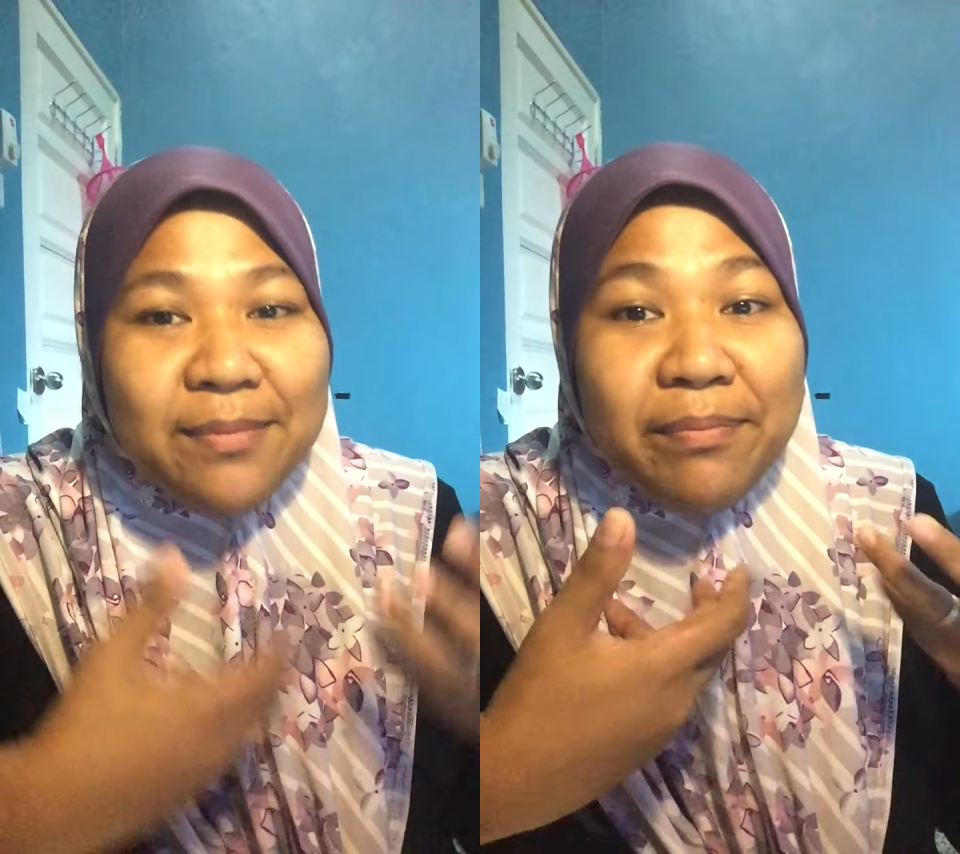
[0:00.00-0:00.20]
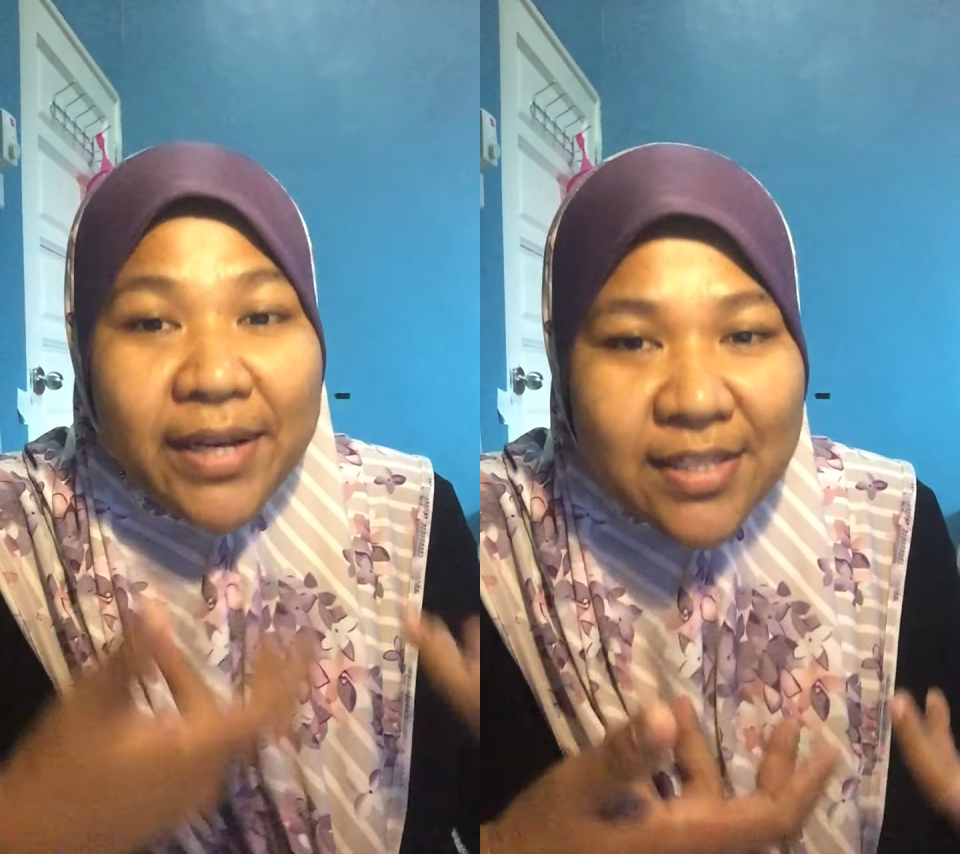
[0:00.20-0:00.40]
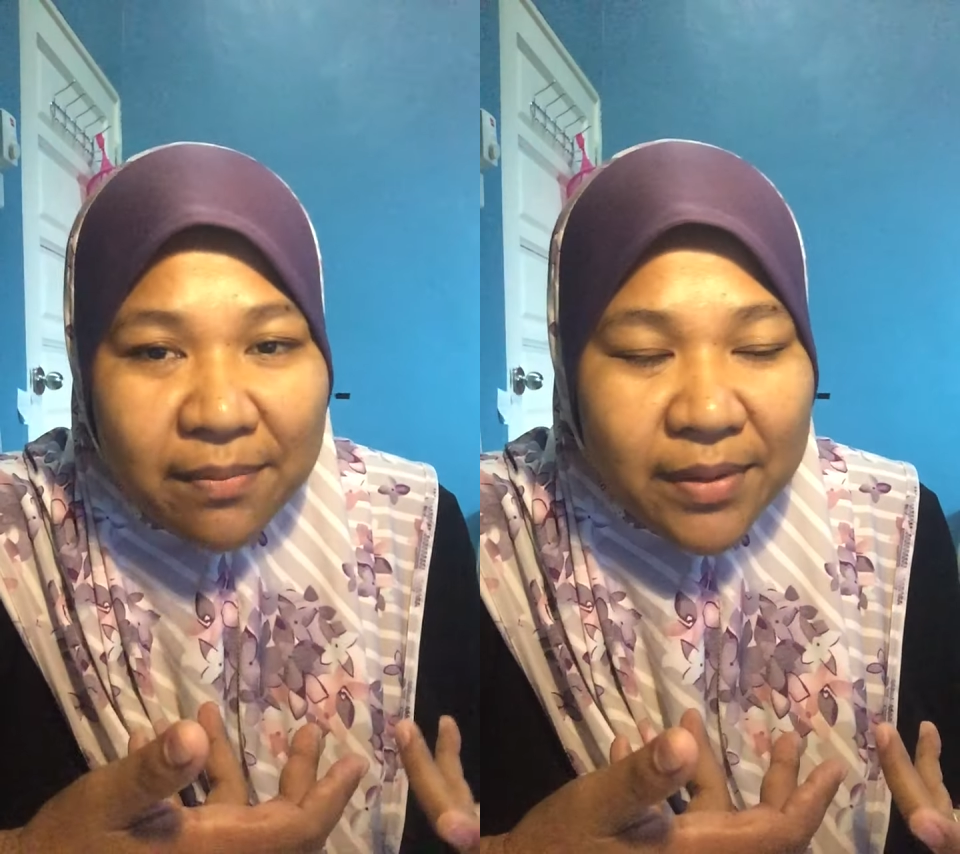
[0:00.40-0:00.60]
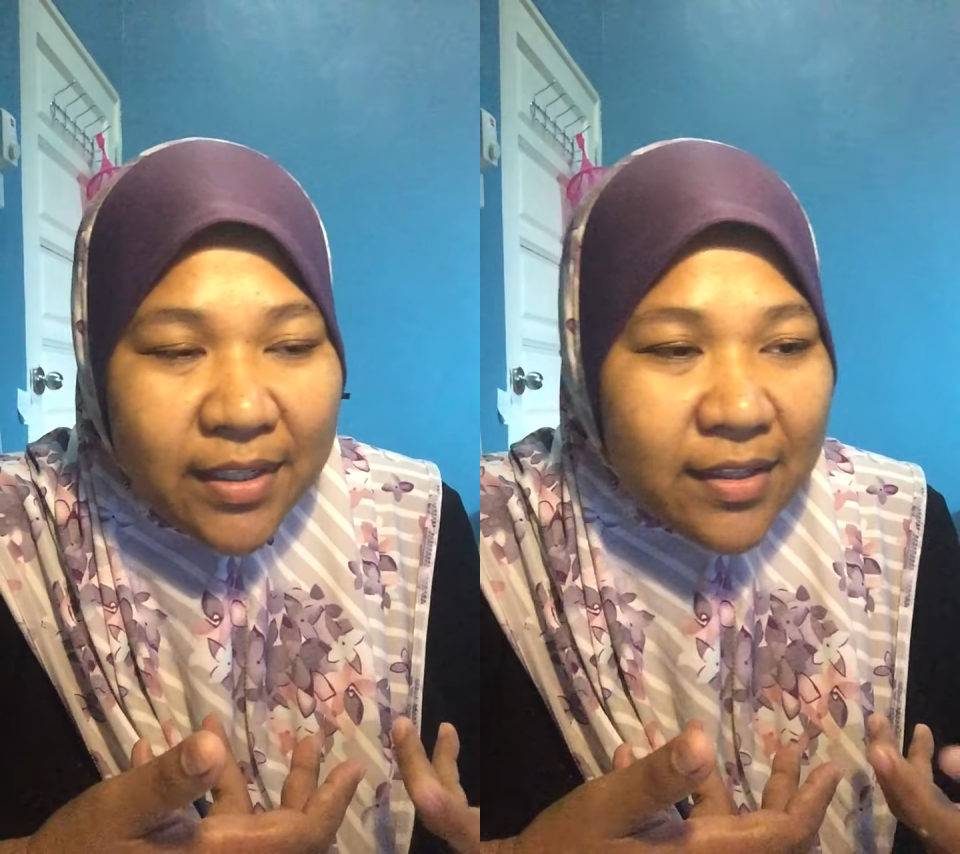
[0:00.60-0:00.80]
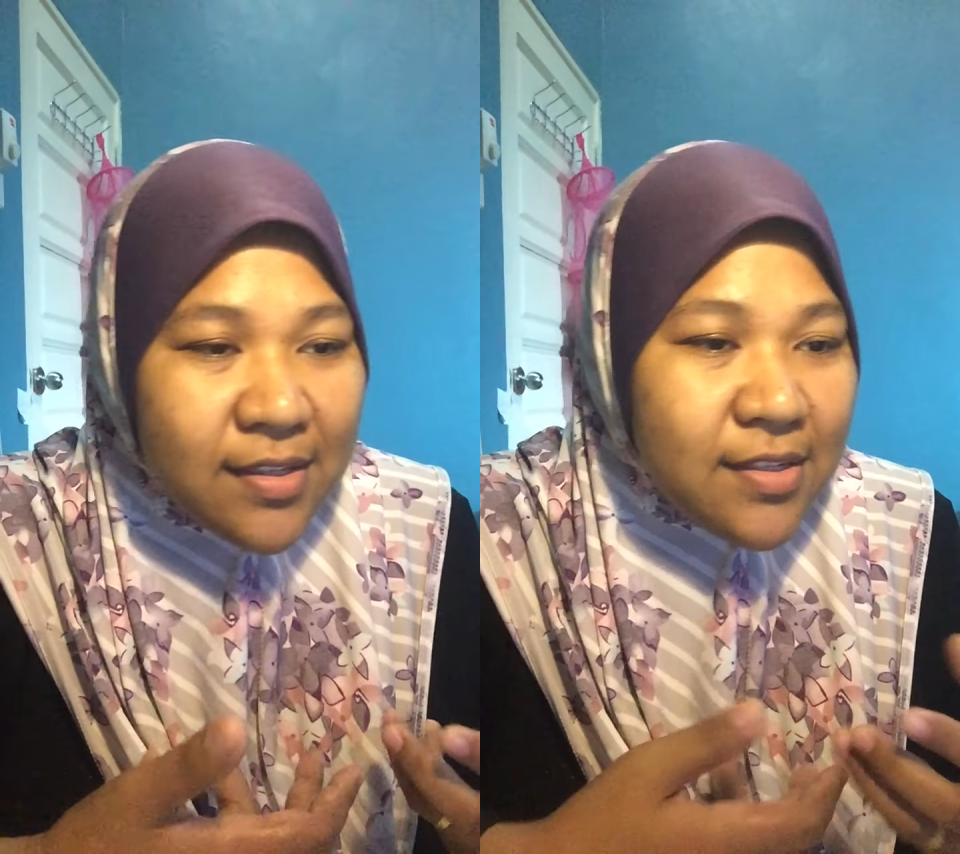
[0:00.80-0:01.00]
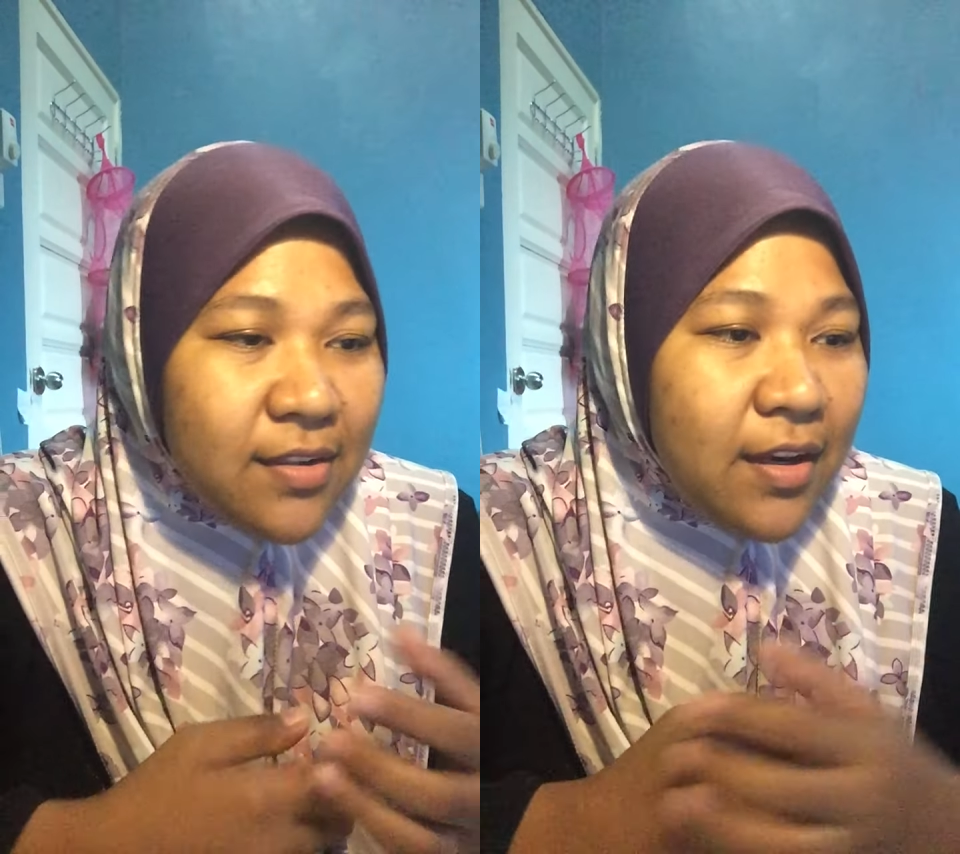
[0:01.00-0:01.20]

the best applicants.